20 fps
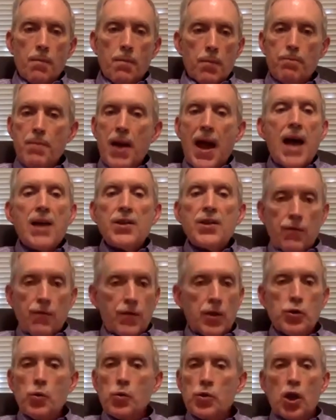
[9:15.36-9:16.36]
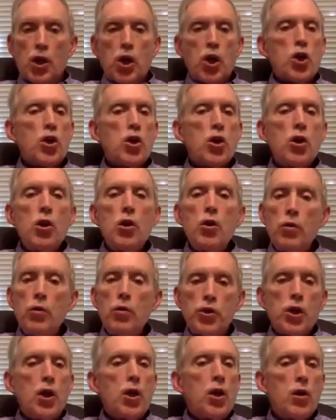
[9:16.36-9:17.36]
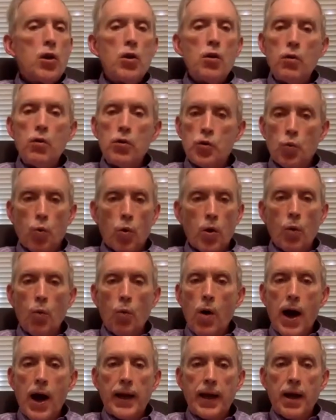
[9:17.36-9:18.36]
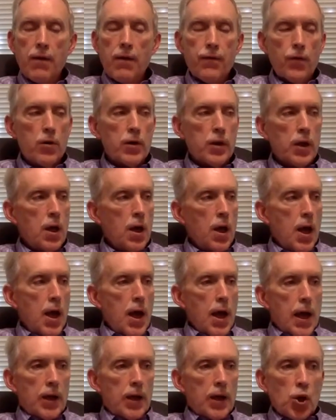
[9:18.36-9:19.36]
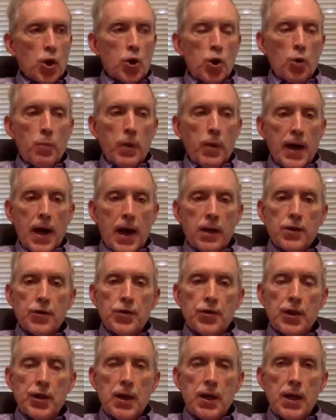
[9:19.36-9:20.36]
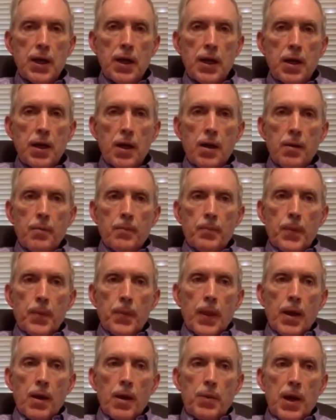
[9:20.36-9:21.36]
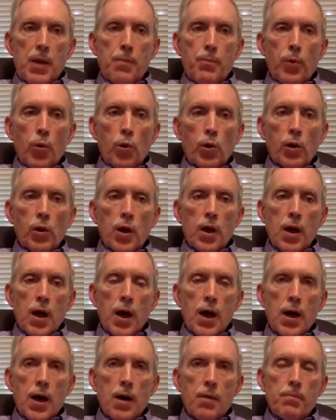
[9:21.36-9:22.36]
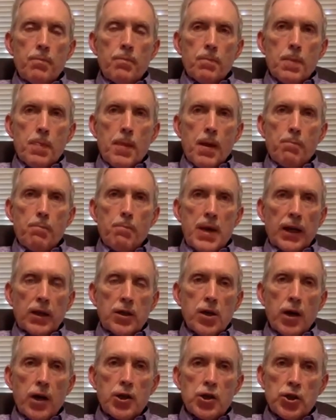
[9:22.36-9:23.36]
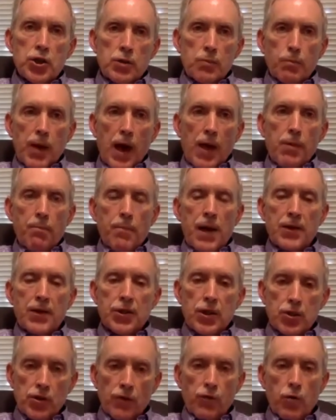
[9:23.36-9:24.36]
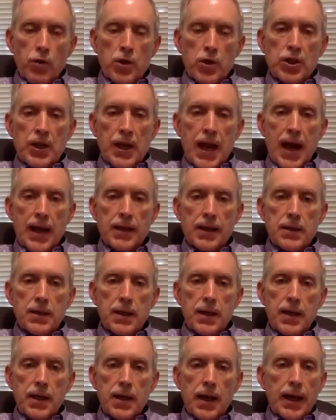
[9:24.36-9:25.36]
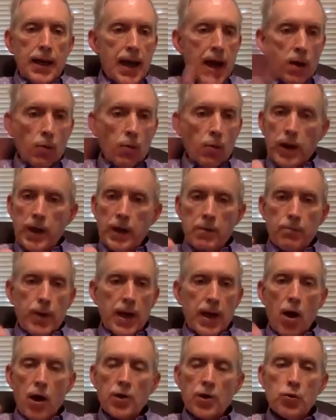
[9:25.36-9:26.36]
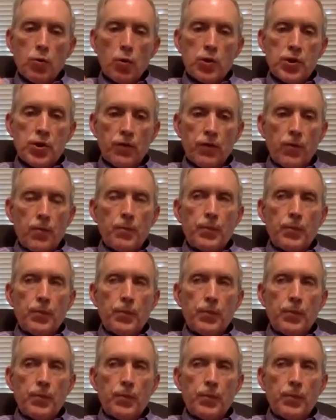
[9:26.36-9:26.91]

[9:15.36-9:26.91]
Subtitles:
massive. This was a huge, huge worldwide effort. And so you began to see people being touched by the message of Christianity. And again, we can make all sorts of